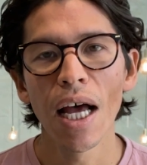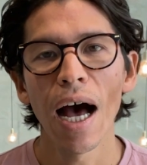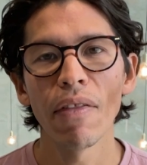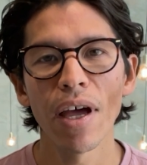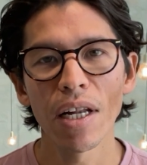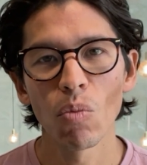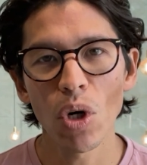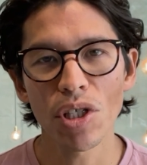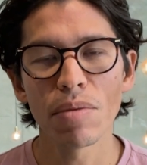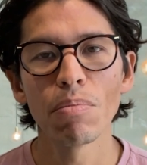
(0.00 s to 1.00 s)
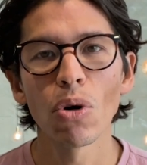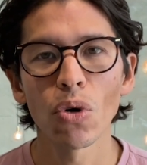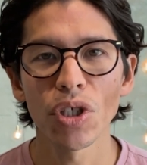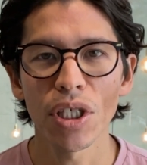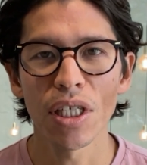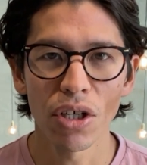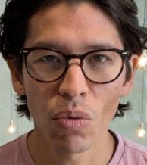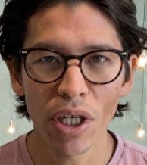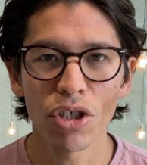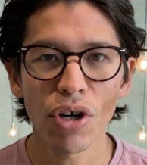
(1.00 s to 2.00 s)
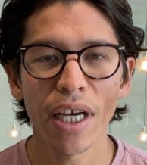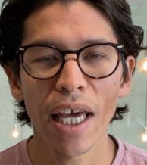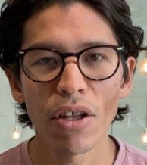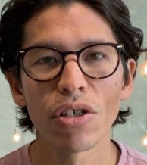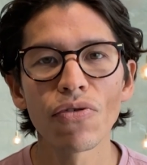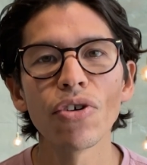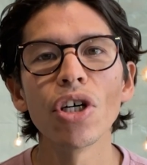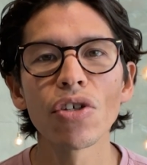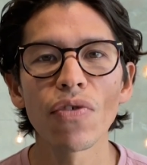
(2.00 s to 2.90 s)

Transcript: And then what's important is you want to try and get those first